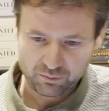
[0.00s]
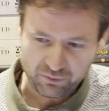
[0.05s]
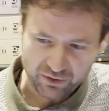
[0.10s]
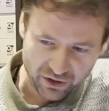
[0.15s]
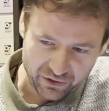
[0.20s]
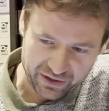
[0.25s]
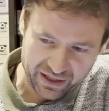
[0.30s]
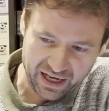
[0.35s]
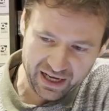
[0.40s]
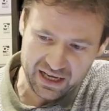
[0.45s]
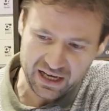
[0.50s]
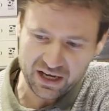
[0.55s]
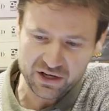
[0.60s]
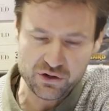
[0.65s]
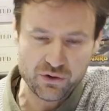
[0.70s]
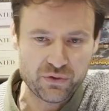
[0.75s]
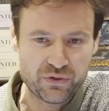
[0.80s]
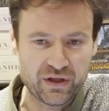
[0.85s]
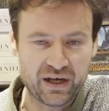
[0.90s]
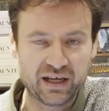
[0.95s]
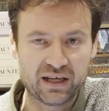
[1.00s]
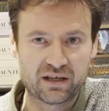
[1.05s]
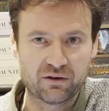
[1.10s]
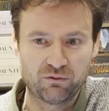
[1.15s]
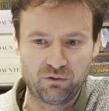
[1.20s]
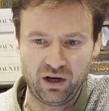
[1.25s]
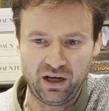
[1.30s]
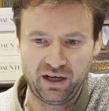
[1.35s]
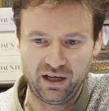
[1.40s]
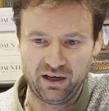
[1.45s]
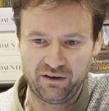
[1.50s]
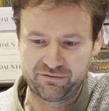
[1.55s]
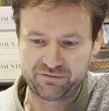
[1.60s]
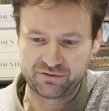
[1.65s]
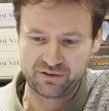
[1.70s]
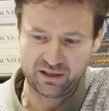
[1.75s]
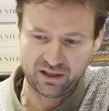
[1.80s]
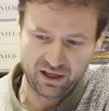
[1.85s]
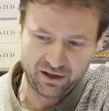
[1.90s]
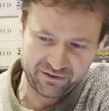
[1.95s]
okay, and you think, right,
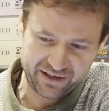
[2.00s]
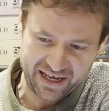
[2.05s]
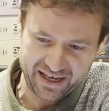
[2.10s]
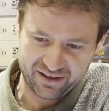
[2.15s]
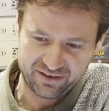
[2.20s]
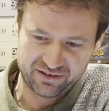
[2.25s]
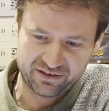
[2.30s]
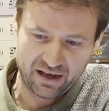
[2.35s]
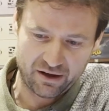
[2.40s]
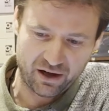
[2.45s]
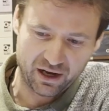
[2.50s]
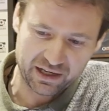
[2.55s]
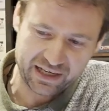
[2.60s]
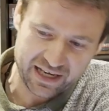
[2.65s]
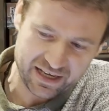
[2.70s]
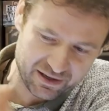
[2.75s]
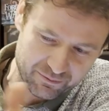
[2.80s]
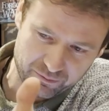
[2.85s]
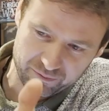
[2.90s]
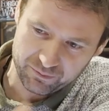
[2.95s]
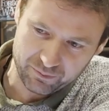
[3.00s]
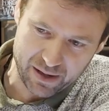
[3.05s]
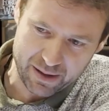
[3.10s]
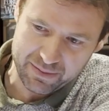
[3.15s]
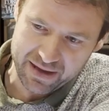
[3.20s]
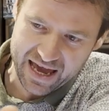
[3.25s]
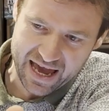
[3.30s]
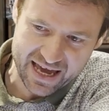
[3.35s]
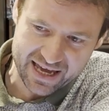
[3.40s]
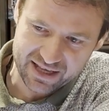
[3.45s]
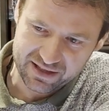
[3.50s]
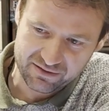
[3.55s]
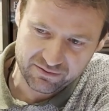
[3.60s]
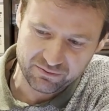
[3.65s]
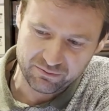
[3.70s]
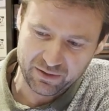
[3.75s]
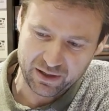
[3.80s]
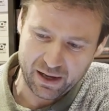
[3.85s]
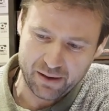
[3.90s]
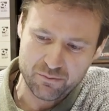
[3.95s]
I get maybe 8
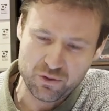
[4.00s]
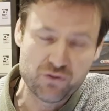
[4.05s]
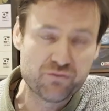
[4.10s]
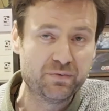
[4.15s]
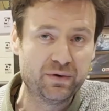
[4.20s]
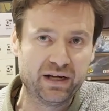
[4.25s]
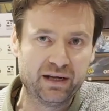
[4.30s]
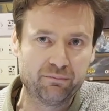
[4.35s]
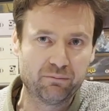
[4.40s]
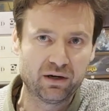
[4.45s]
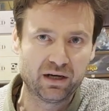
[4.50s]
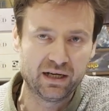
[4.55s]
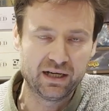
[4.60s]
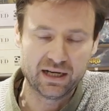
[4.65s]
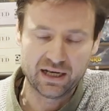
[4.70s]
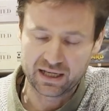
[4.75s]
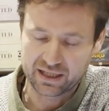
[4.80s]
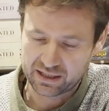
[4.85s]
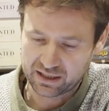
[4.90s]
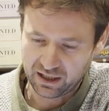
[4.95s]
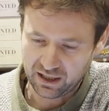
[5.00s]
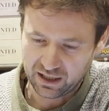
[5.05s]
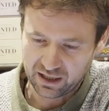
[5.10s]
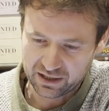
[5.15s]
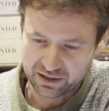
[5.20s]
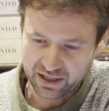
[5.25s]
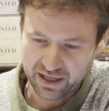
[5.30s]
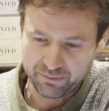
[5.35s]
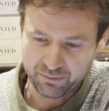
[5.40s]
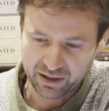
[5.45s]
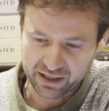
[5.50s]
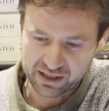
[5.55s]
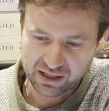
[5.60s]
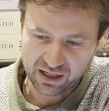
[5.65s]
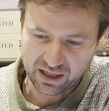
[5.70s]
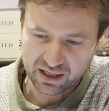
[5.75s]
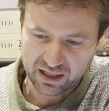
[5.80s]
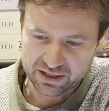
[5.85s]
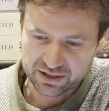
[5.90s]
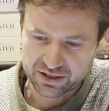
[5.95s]
movement in my
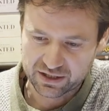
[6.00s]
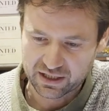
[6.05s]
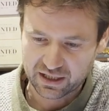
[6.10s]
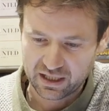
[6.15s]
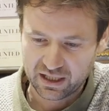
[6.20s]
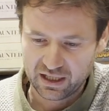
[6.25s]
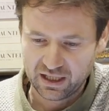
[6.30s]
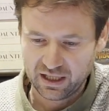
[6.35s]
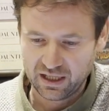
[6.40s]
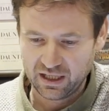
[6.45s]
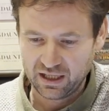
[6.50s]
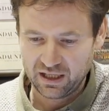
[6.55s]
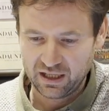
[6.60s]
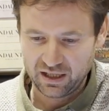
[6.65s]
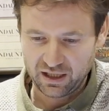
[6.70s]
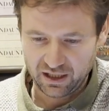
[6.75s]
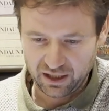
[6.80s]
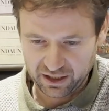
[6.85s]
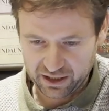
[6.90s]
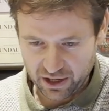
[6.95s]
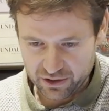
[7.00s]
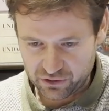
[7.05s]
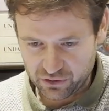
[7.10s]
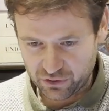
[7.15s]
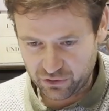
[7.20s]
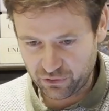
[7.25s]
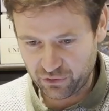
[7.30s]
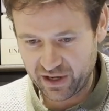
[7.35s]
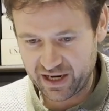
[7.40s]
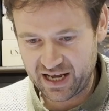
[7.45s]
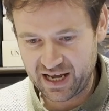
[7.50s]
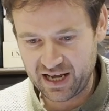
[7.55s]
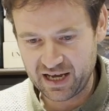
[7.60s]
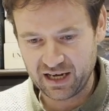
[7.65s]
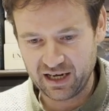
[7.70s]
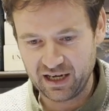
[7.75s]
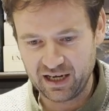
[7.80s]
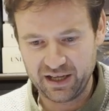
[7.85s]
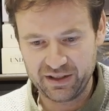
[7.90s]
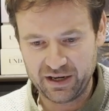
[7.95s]
cards. I go to 3
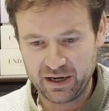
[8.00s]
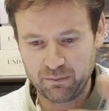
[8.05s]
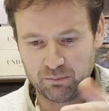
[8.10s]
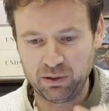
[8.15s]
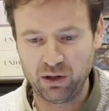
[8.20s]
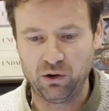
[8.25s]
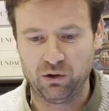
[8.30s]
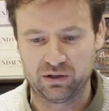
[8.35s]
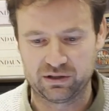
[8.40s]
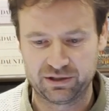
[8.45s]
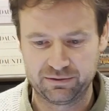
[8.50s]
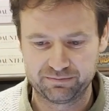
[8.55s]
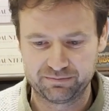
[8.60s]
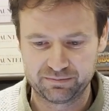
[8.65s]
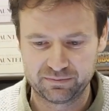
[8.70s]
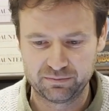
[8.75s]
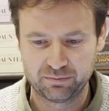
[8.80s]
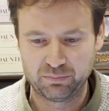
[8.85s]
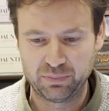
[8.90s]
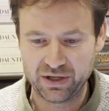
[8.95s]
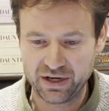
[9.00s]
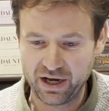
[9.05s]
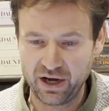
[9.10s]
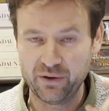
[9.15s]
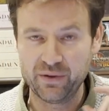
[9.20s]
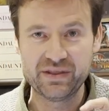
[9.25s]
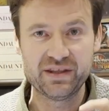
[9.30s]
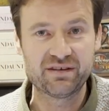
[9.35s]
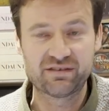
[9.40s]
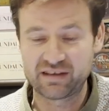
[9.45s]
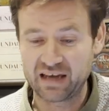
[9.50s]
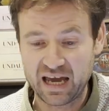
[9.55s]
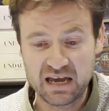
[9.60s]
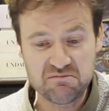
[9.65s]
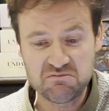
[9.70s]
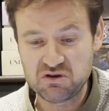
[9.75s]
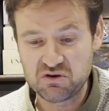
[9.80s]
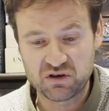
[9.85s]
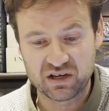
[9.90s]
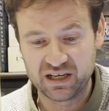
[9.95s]
here and then I'm blocked. But no, in this
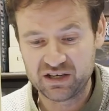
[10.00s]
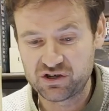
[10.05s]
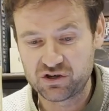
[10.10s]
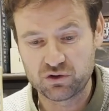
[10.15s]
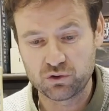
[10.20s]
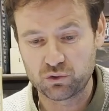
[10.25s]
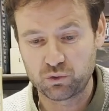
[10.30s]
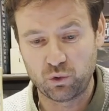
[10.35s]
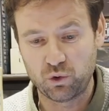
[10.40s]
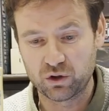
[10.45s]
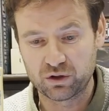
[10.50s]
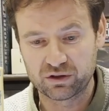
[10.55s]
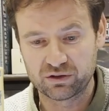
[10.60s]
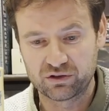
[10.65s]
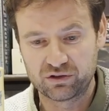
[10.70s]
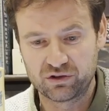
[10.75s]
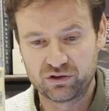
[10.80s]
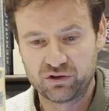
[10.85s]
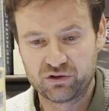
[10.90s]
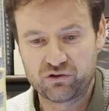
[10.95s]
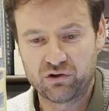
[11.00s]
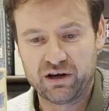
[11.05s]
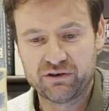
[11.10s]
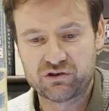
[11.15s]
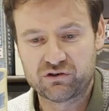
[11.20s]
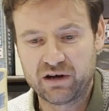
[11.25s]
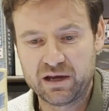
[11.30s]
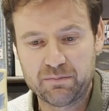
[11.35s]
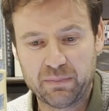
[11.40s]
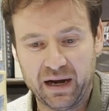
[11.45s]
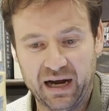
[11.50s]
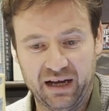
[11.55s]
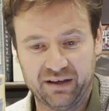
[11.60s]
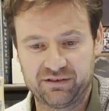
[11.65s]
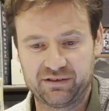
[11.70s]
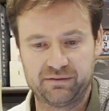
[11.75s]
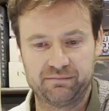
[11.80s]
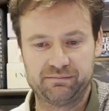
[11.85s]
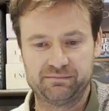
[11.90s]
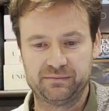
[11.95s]
game you can literally just drive straight
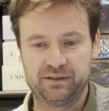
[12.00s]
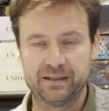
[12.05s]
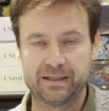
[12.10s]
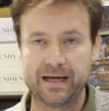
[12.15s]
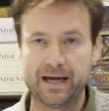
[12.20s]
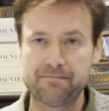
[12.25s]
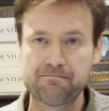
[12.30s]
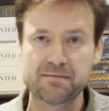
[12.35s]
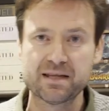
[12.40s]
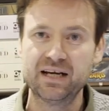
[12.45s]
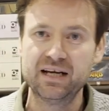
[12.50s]
past. Okay,